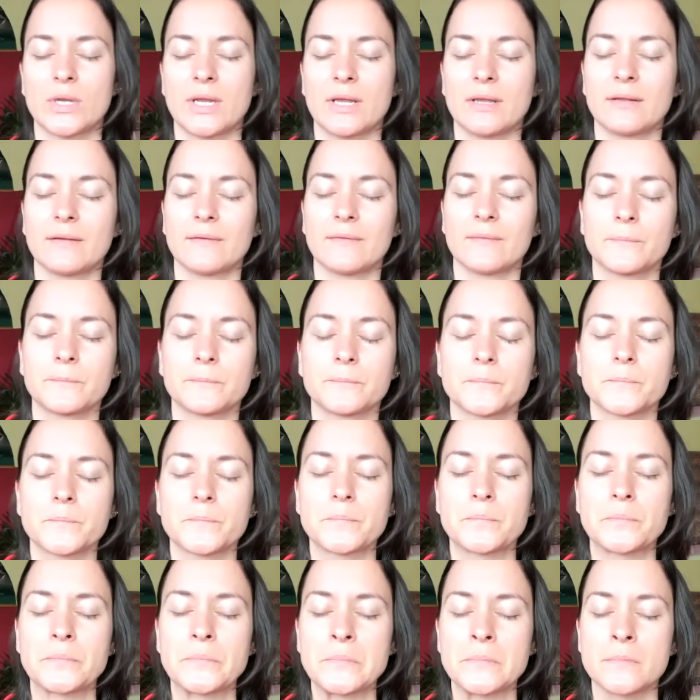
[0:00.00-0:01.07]
with it.
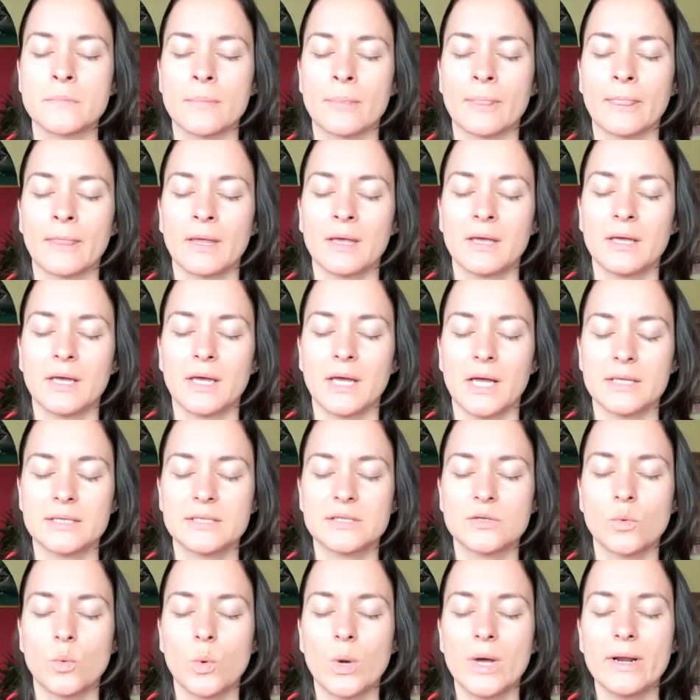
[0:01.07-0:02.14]
And
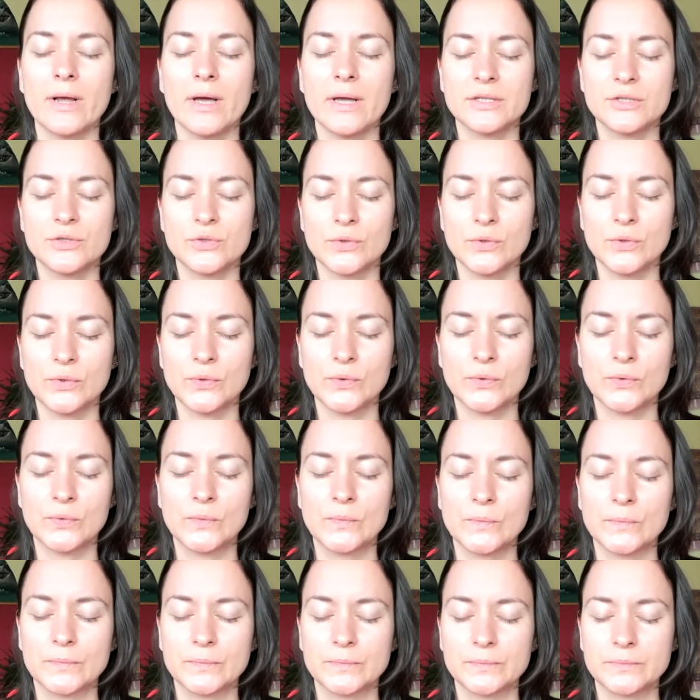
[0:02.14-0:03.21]
so what I
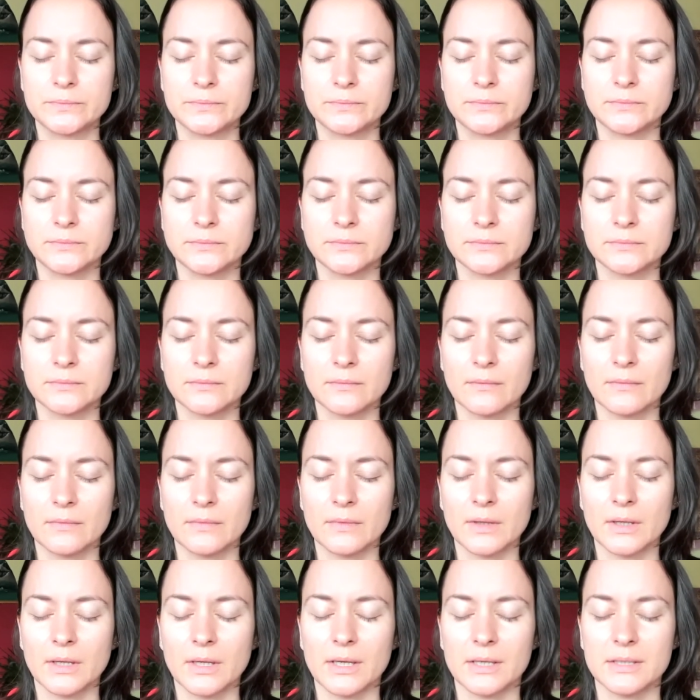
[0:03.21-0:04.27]
do
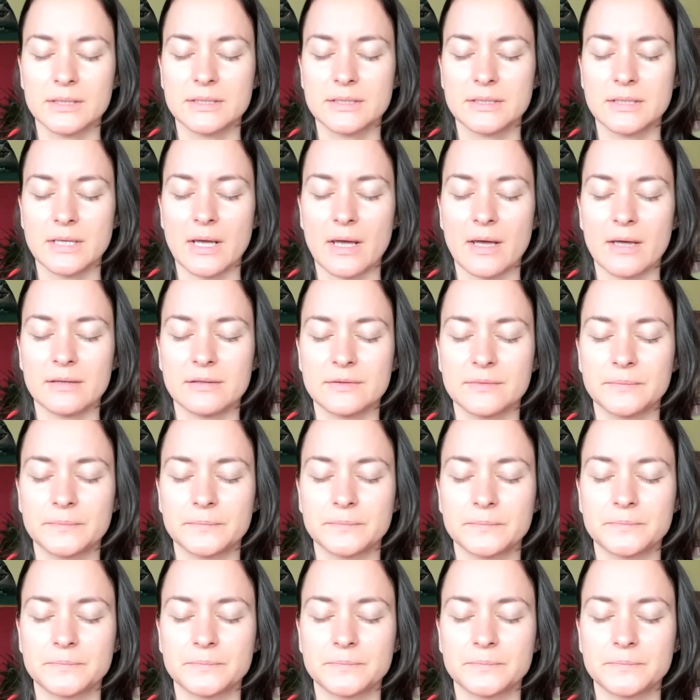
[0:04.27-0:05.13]
is that